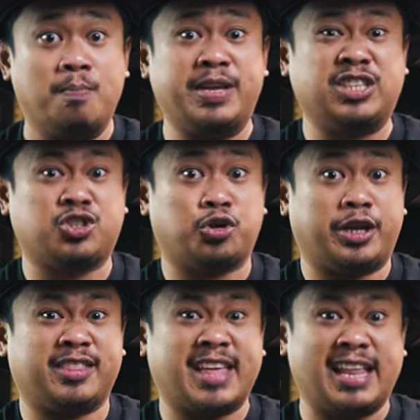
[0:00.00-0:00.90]
and be
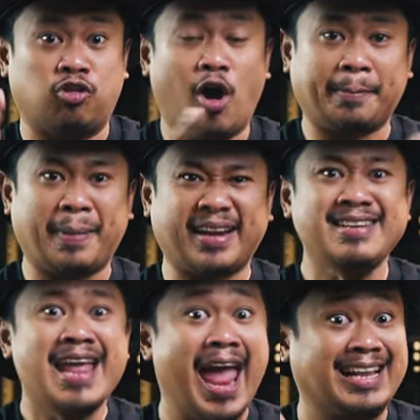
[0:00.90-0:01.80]
sure to hit that like
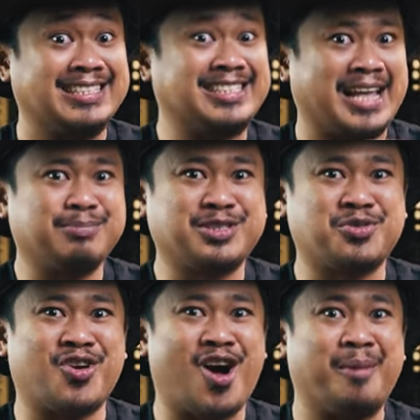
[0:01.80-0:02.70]
button and
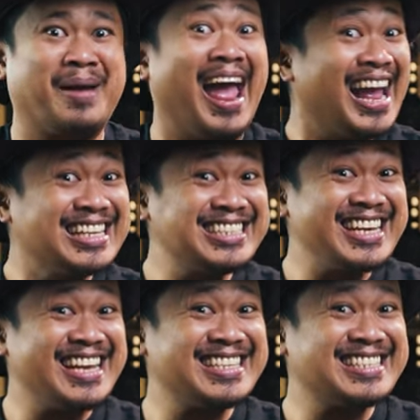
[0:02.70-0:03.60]
subscribe.
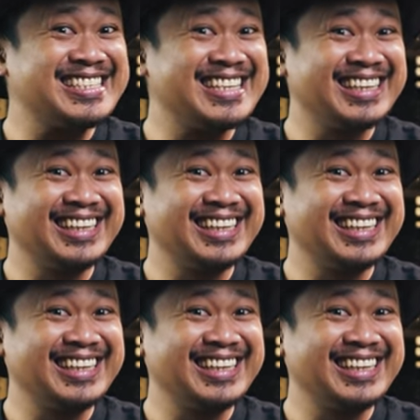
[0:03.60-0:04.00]
Cheers!